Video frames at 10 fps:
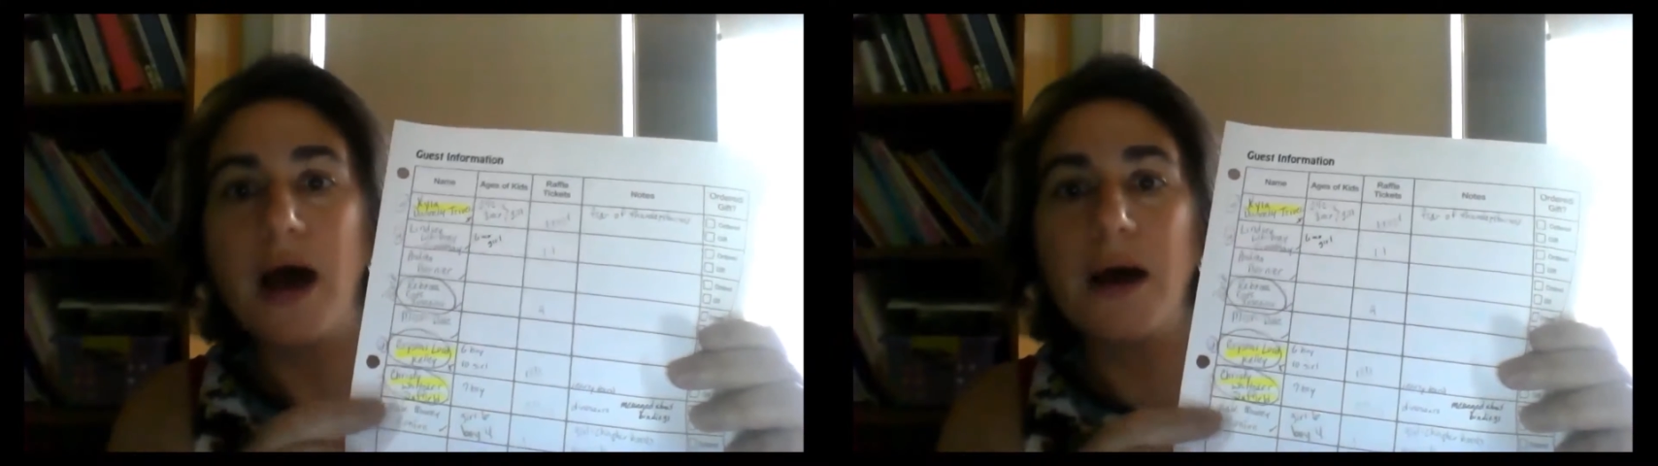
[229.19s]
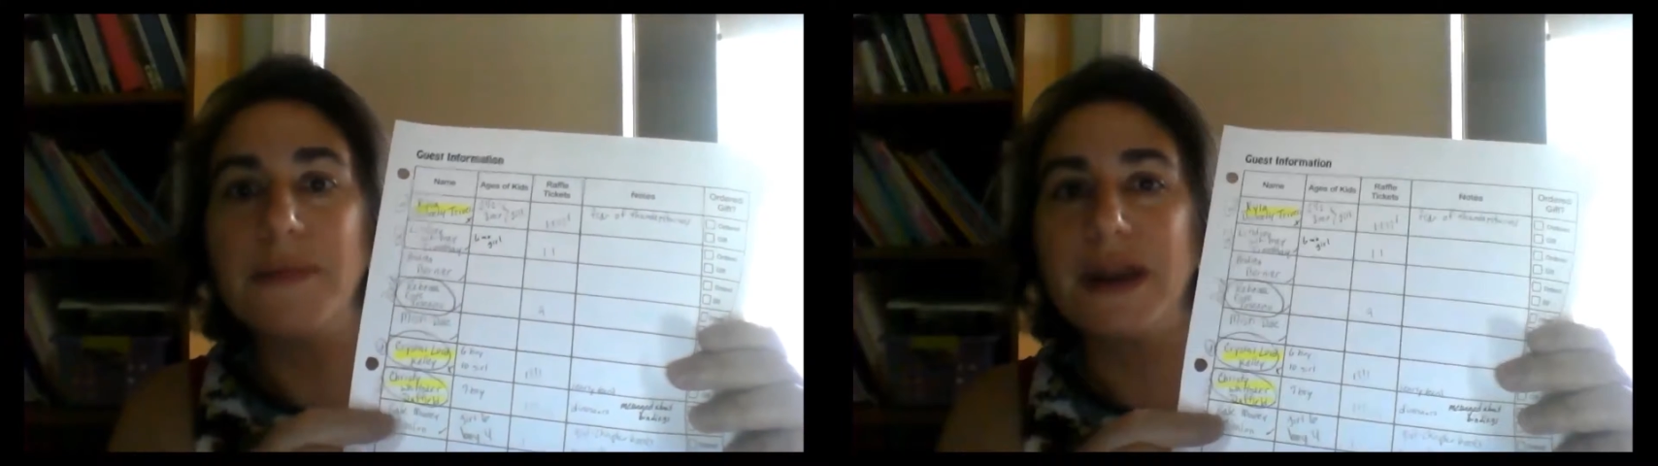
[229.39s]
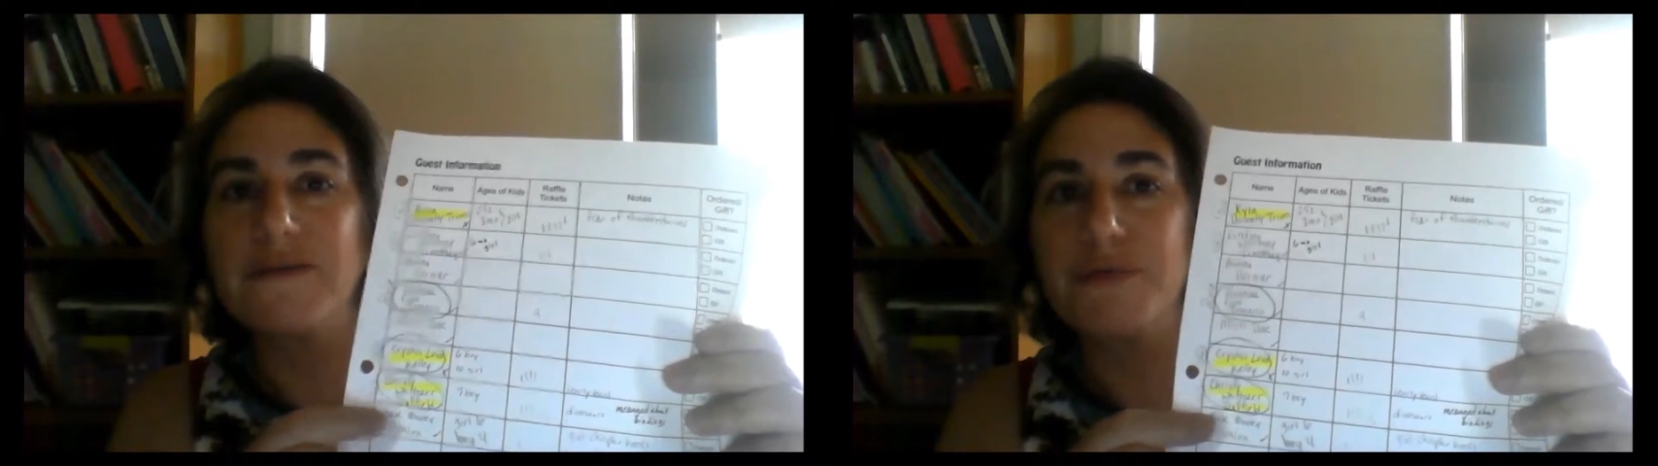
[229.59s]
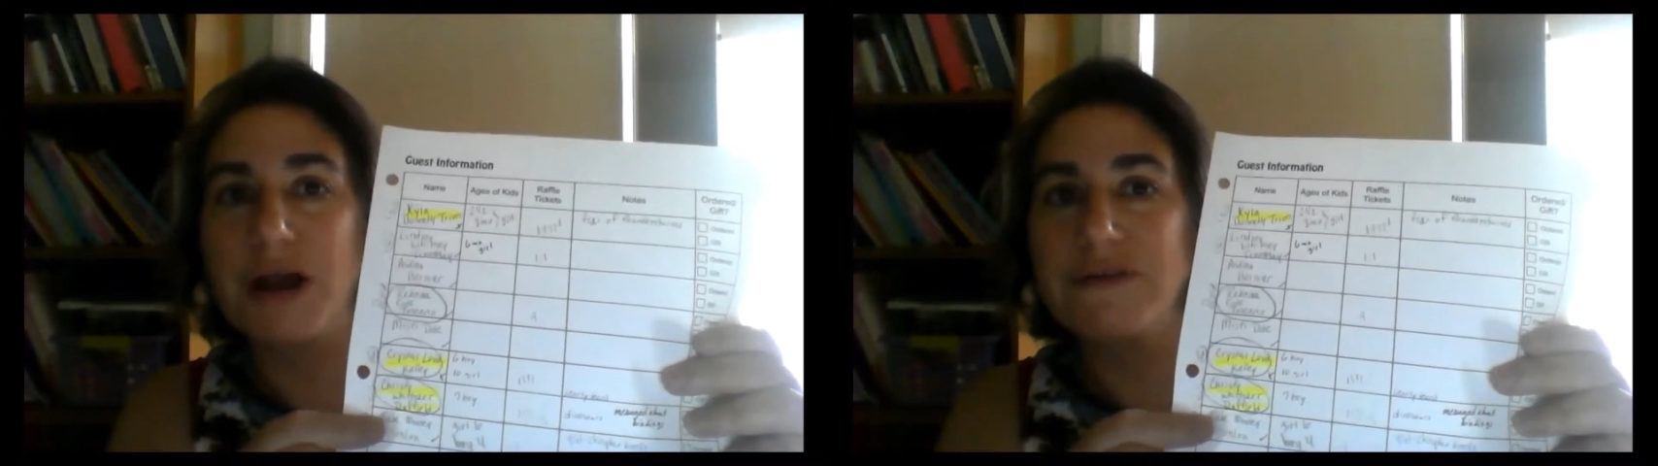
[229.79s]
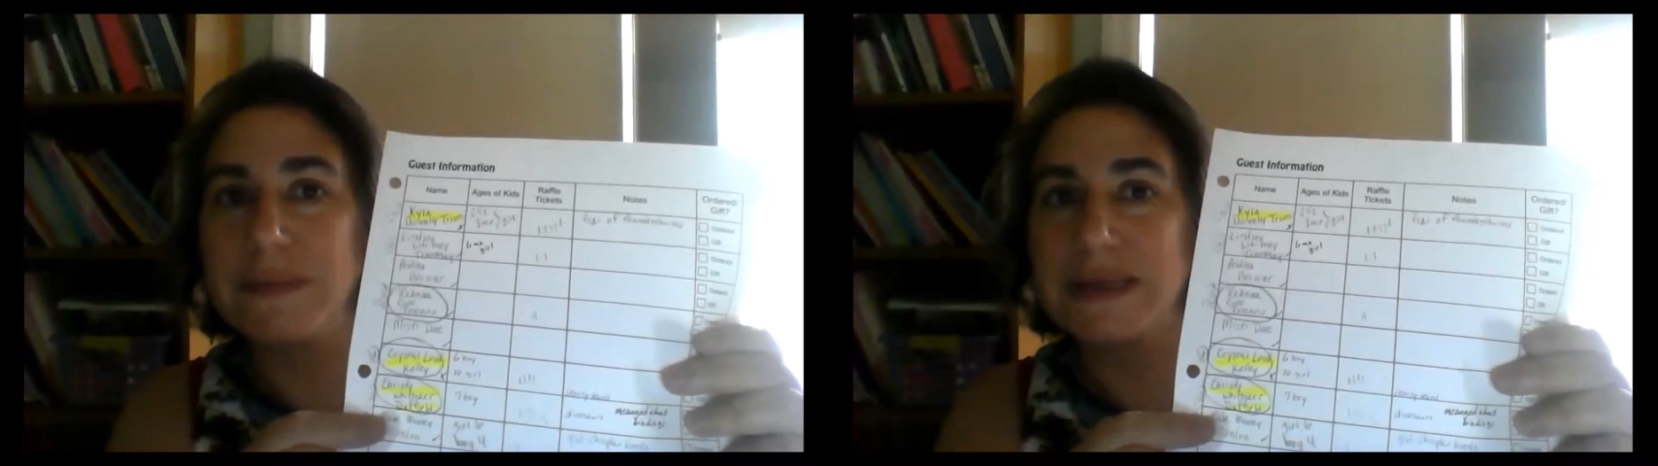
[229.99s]
that I've
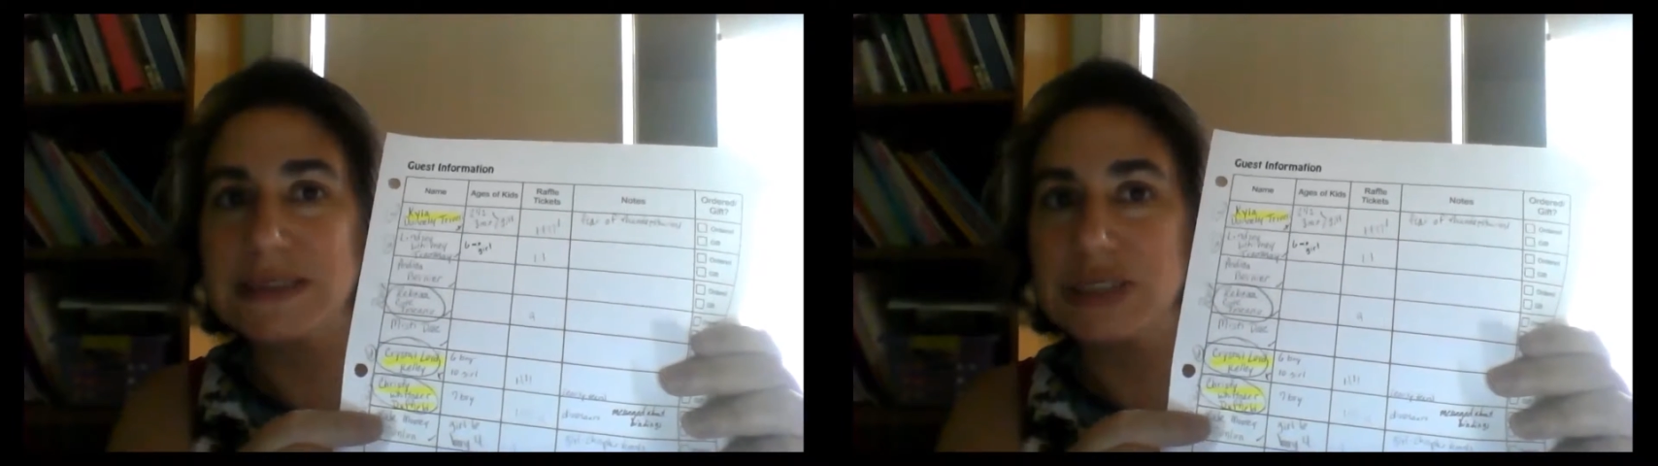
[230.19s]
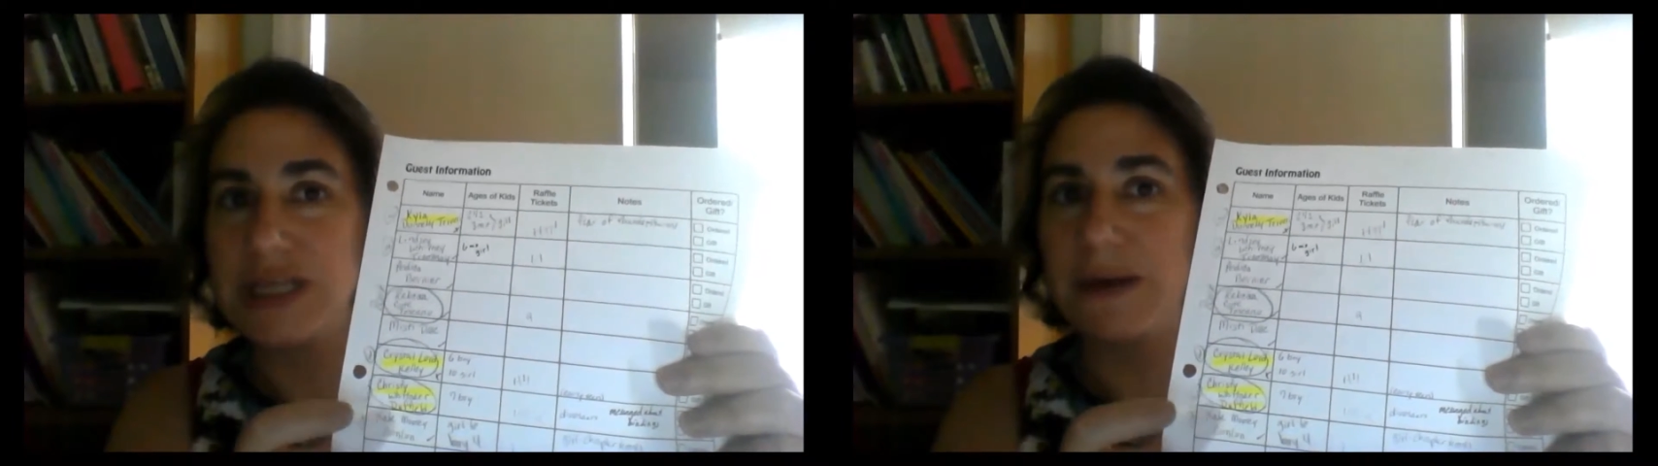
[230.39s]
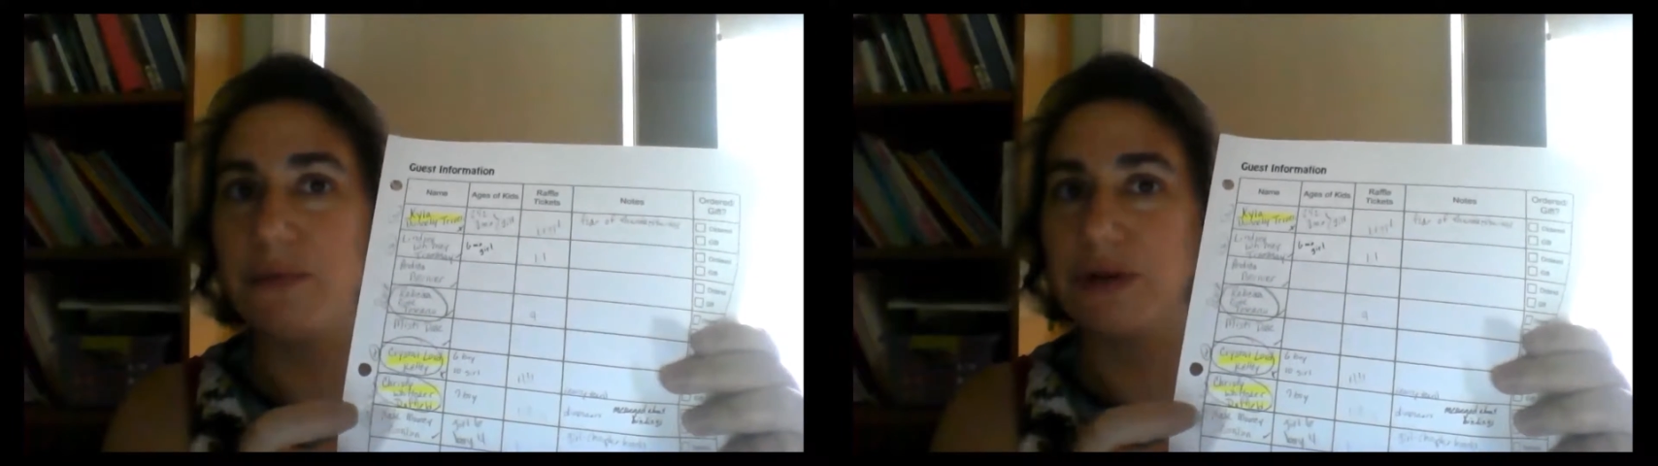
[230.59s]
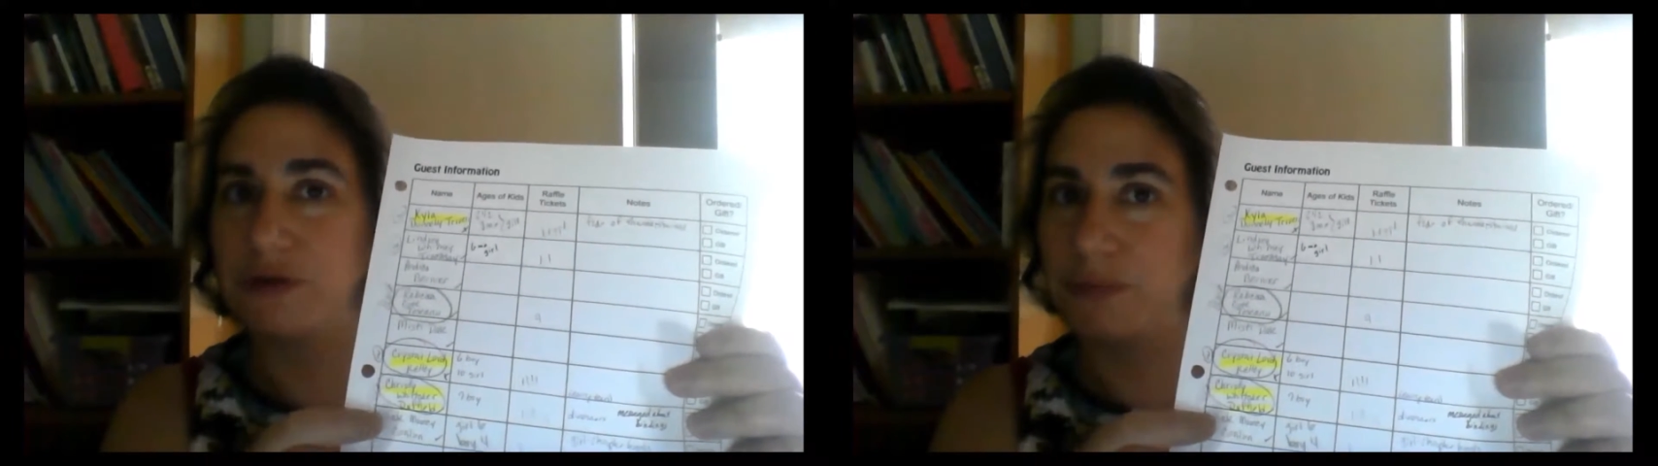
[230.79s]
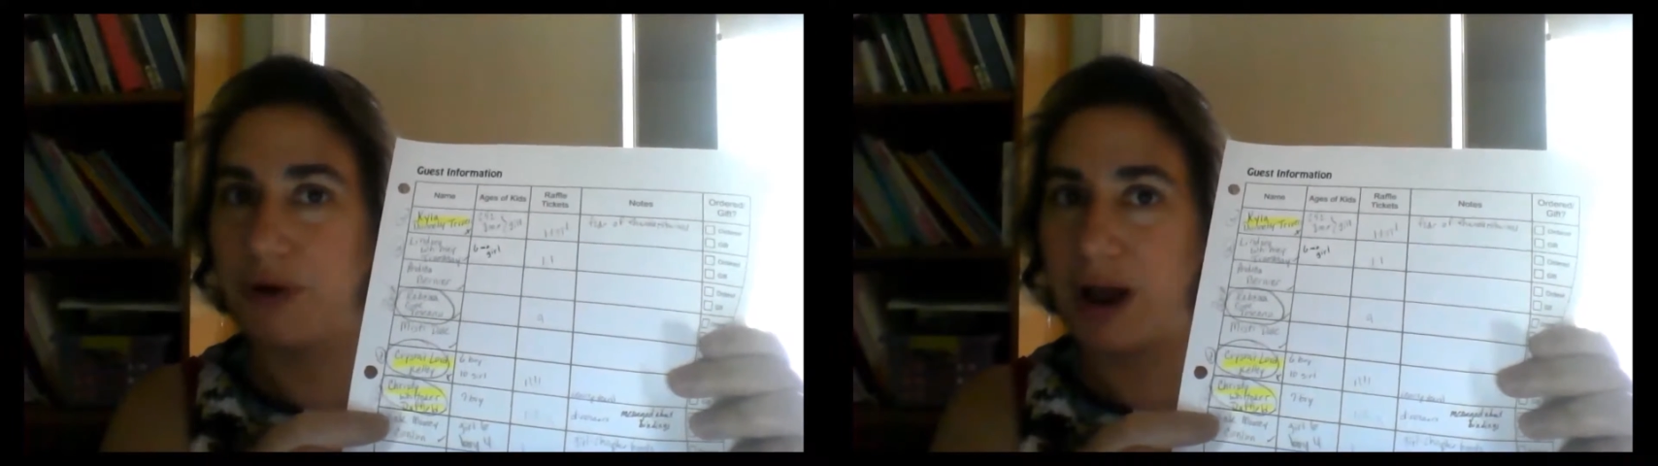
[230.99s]
private messaged them with
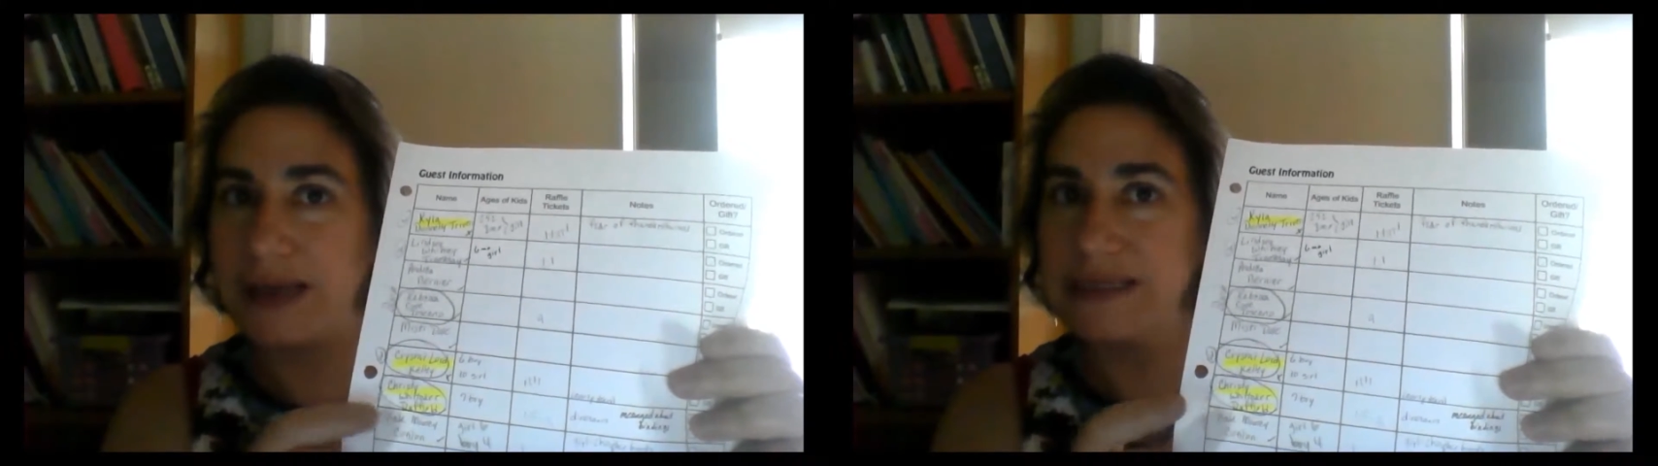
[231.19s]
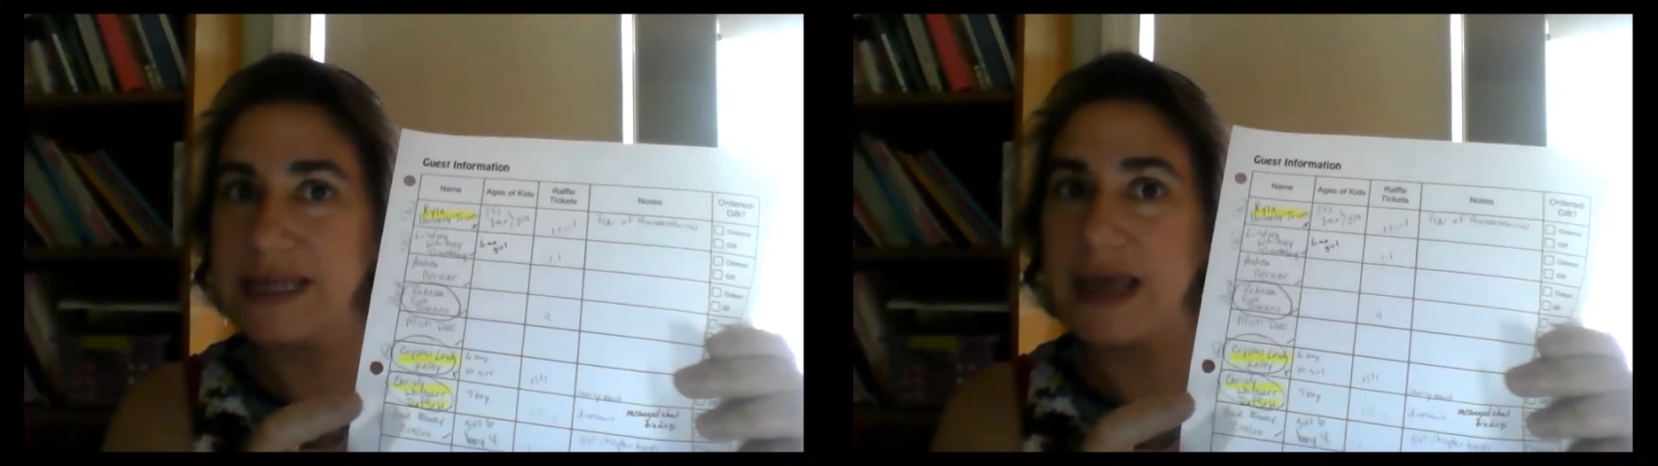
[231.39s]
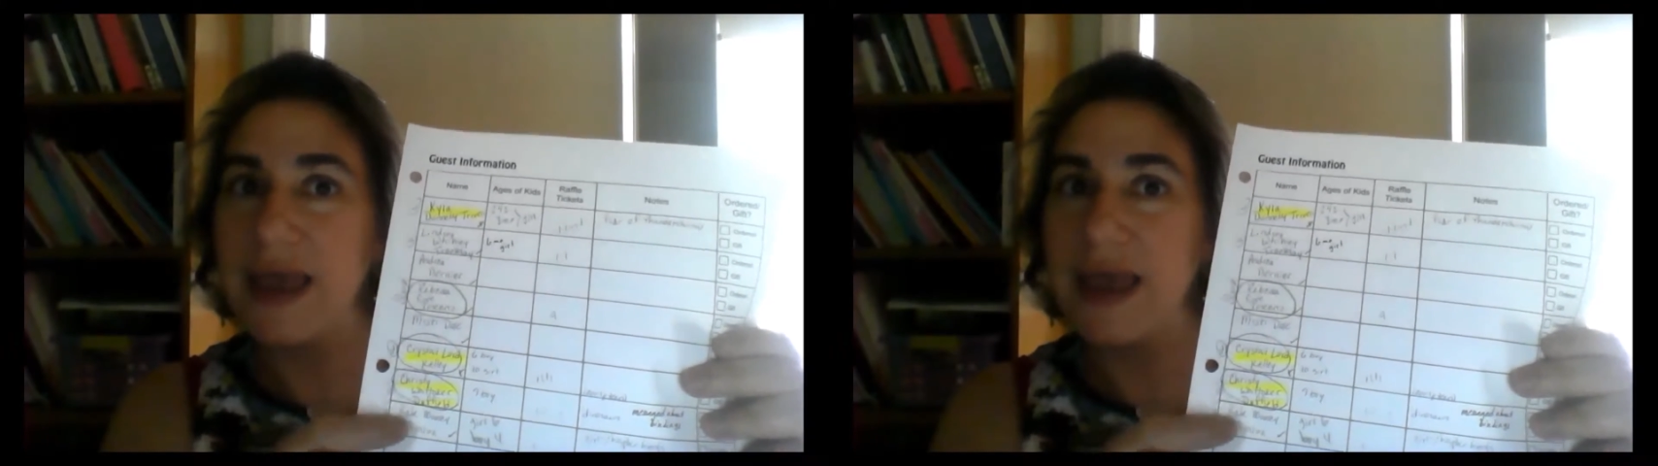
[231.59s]
their prize